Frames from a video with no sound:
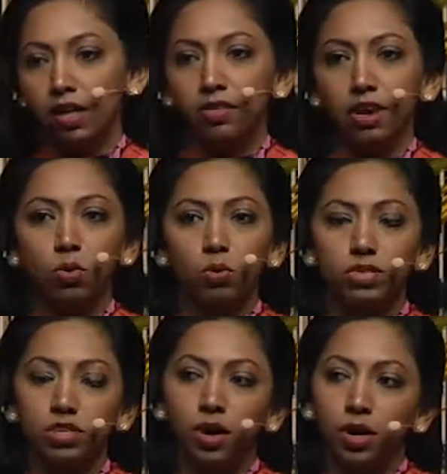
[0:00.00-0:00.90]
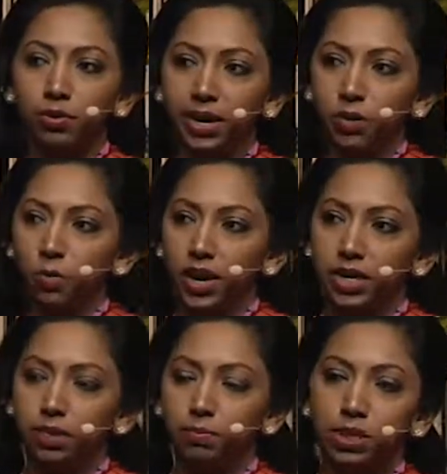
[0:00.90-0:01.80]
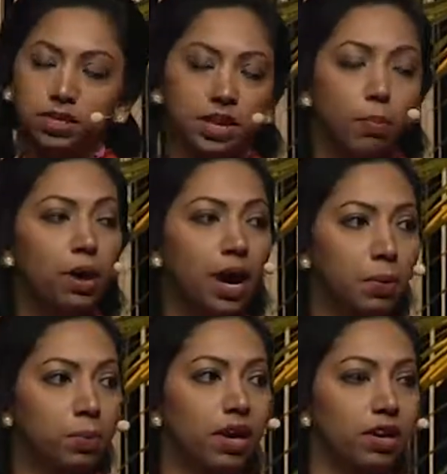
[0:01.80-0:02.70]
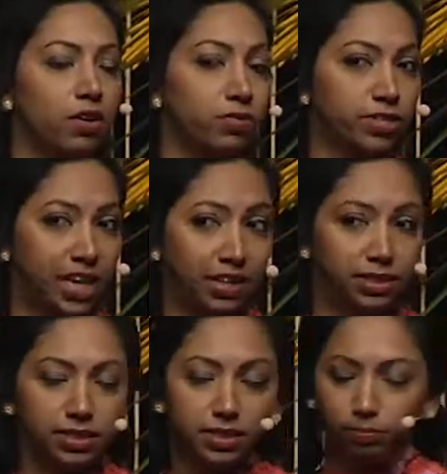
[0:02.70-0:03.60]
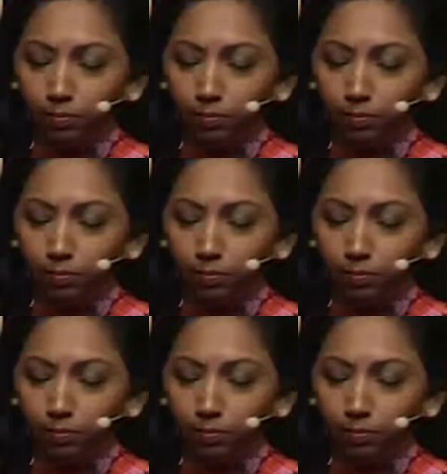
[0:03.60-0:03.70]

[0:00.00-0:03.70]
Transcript: They're also a great way to build a pipeline of talent.